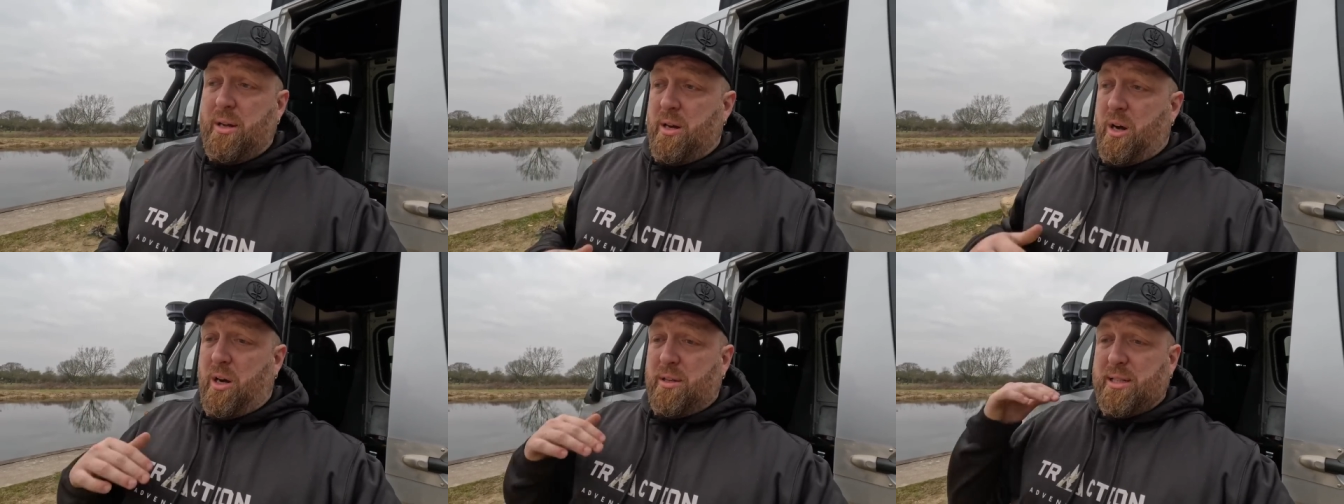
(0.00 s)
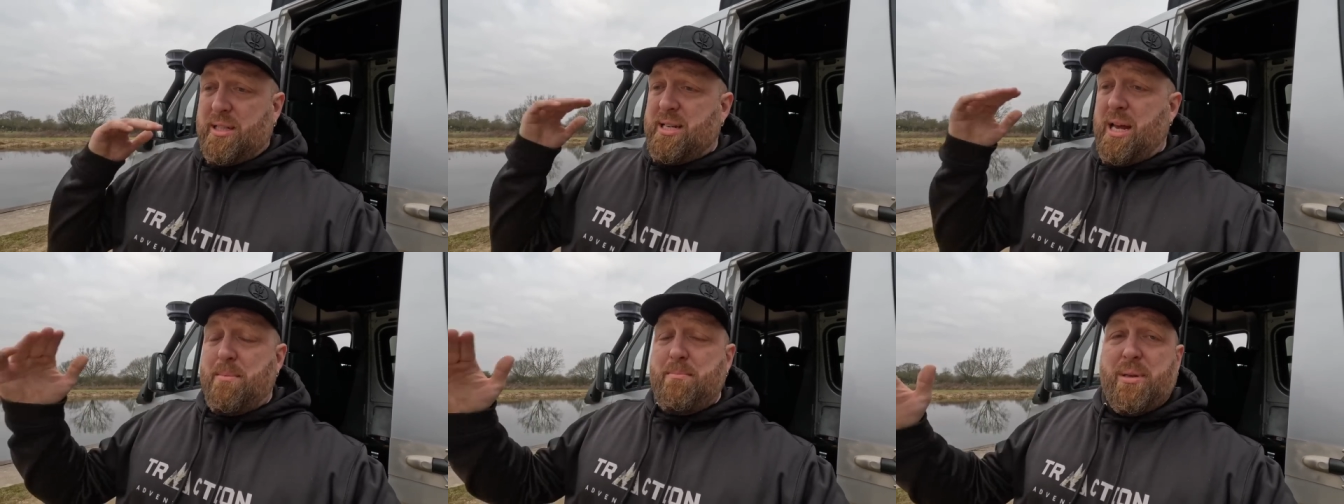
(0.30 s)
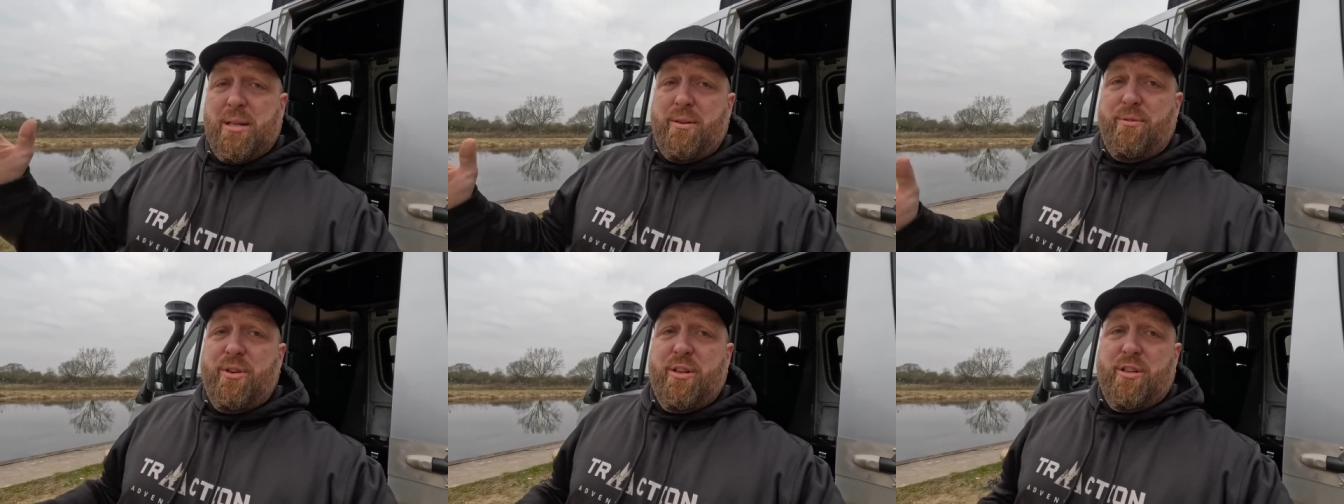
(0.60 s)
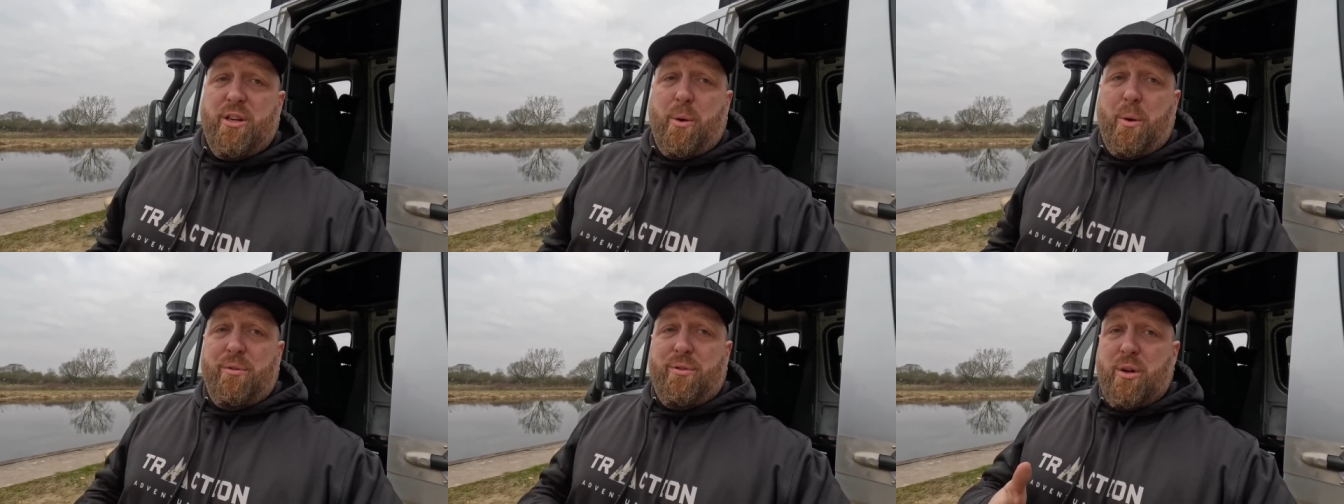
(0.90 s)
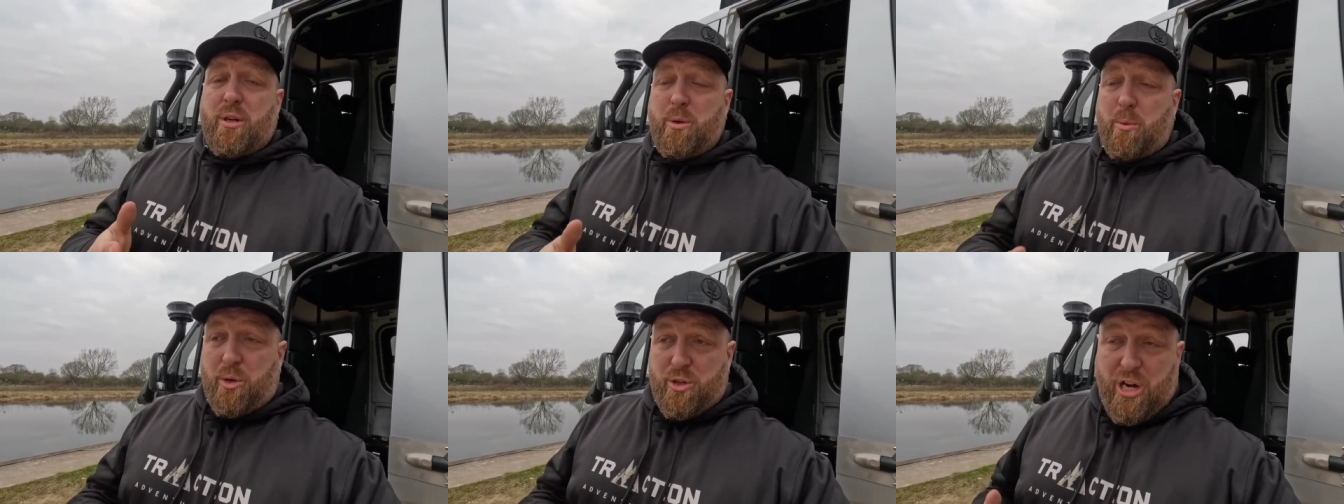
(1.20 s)
on a 10-minute video, if you
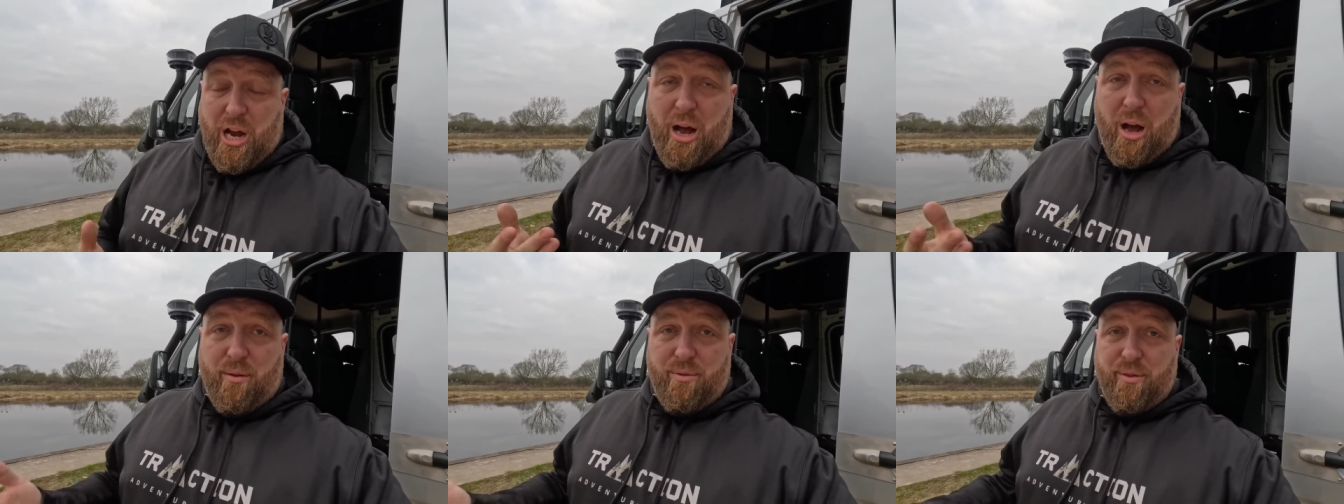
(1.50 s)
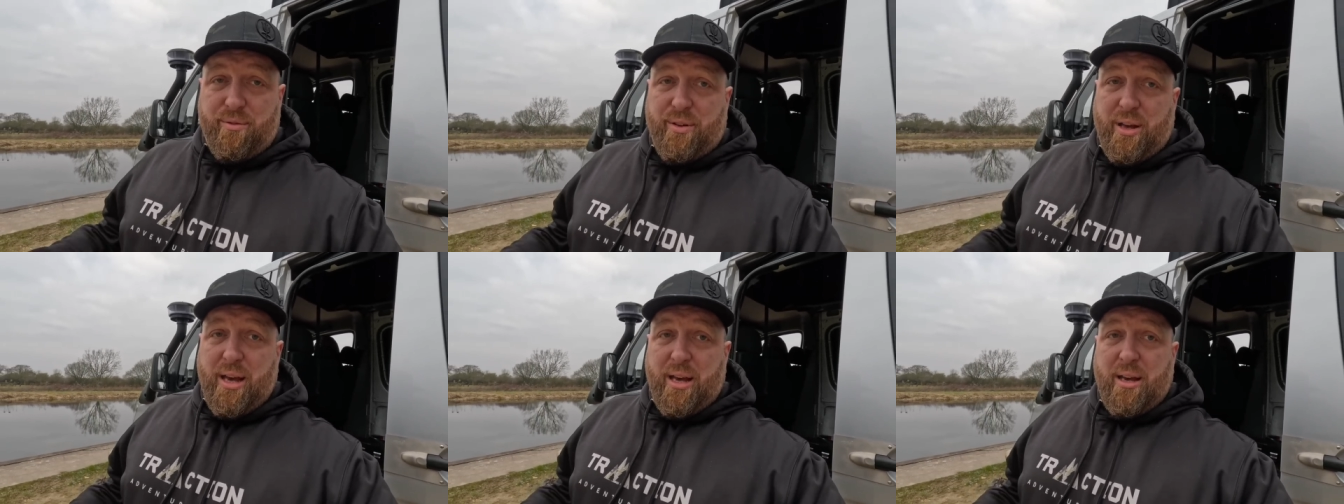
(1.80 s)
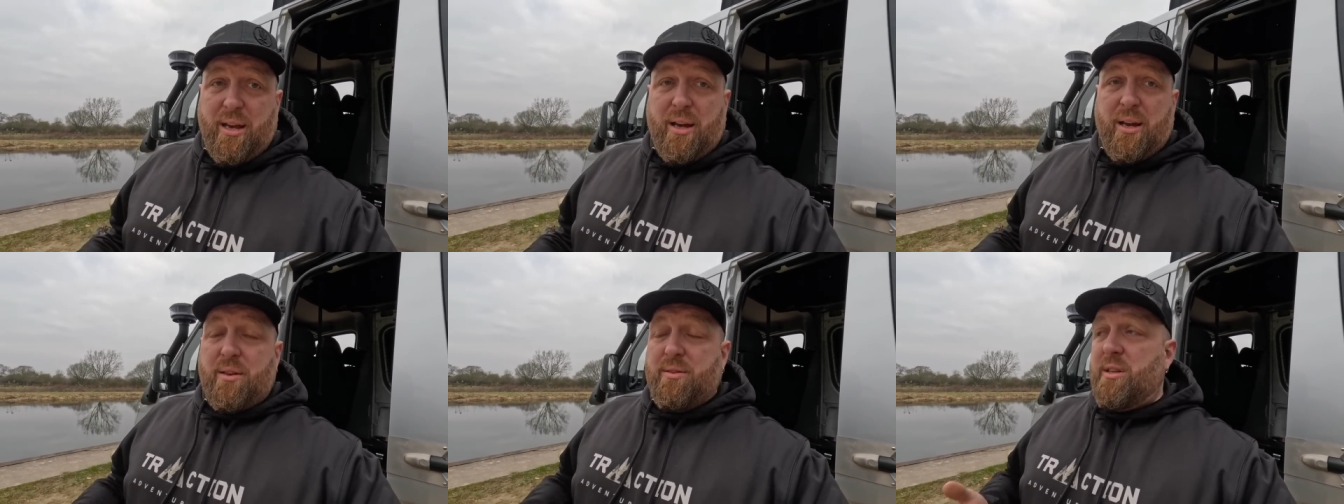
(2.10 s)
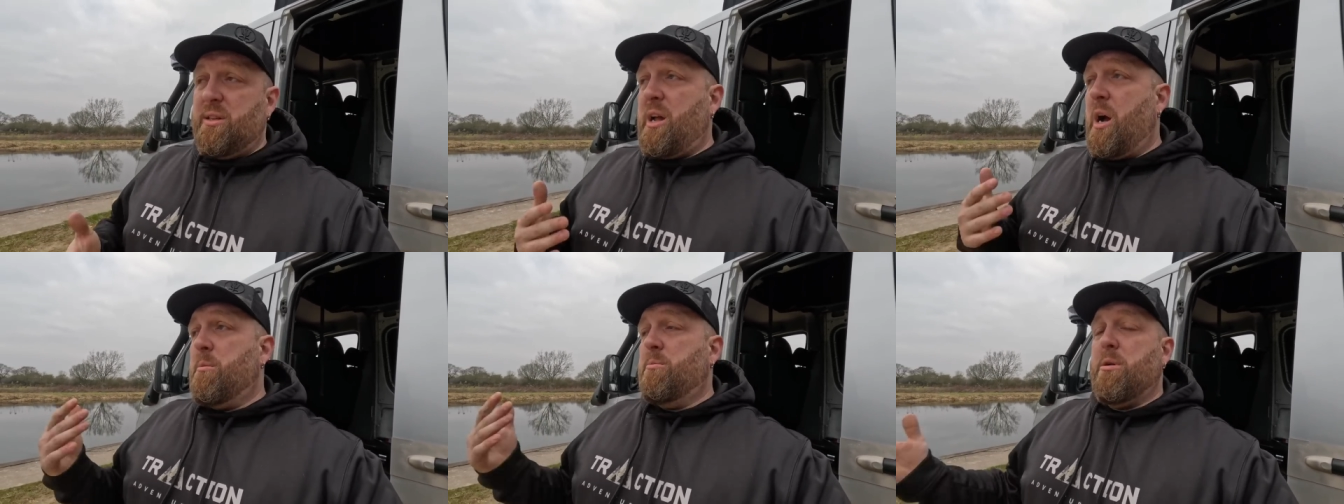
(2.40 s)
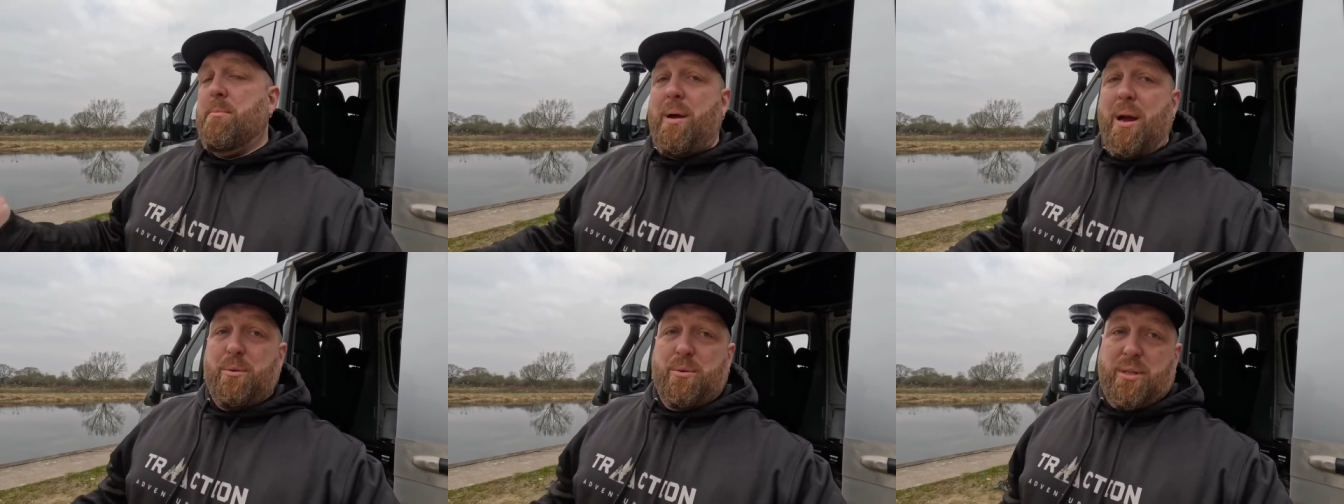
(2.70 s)
only watch half of it, they don't
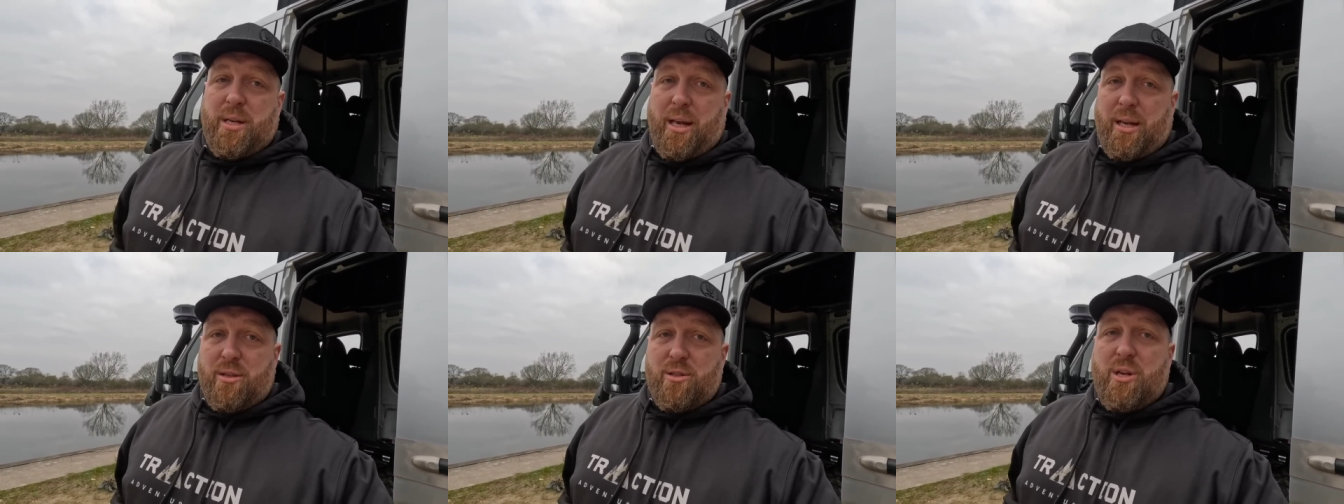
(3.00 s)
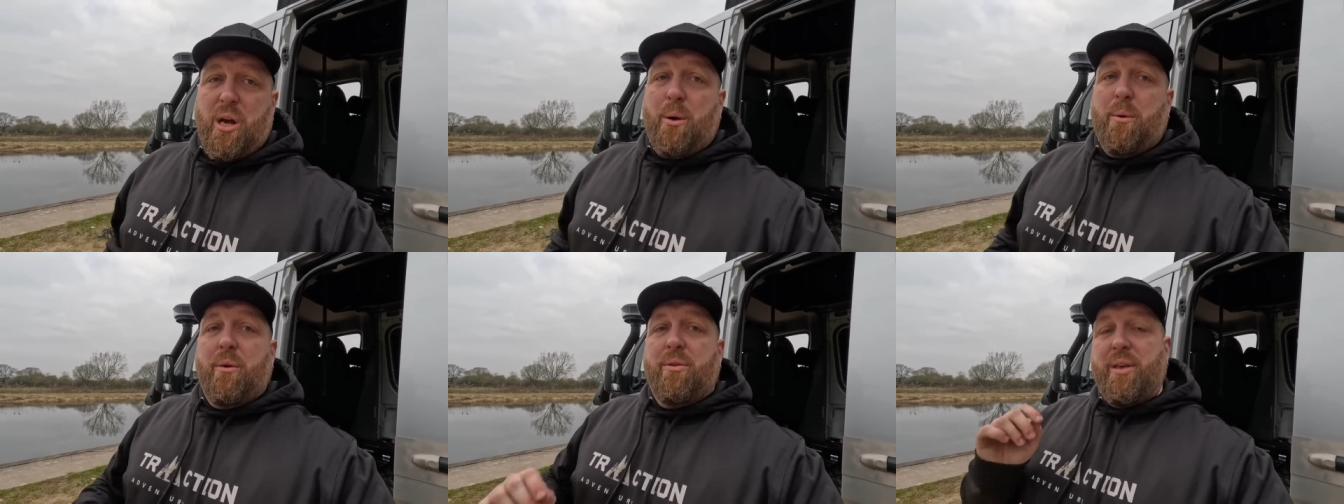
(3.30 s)
promote it. So